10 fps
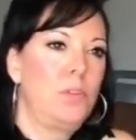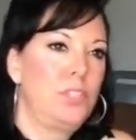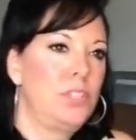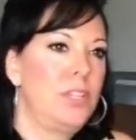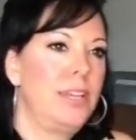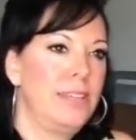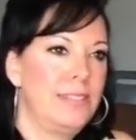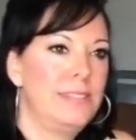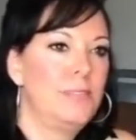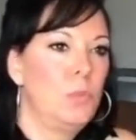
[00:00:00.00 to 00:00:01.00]
which
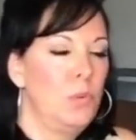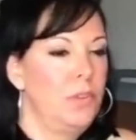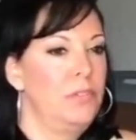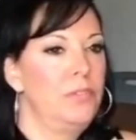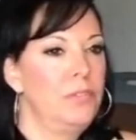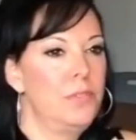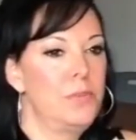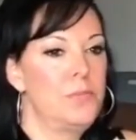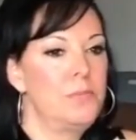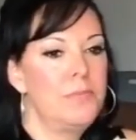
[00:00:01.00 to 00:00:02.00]
is one
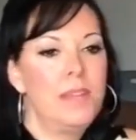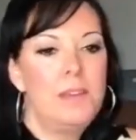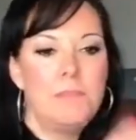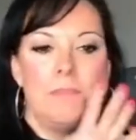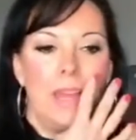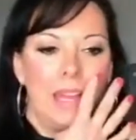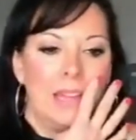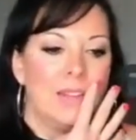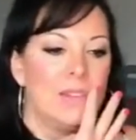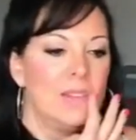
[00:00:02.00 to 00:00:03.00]
of the
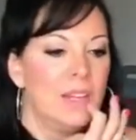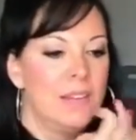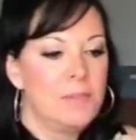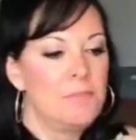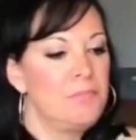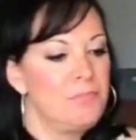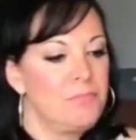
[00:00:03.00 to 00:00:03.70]
main um,